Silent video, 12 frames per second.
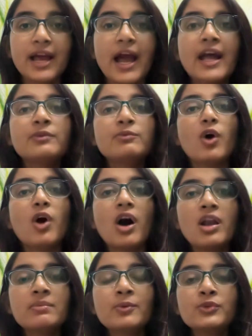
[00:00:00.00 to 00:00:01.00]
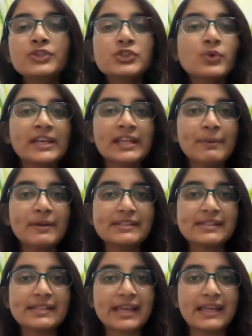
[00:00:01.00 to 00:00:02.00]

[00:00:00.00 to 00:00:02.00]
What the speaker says: and almost 20%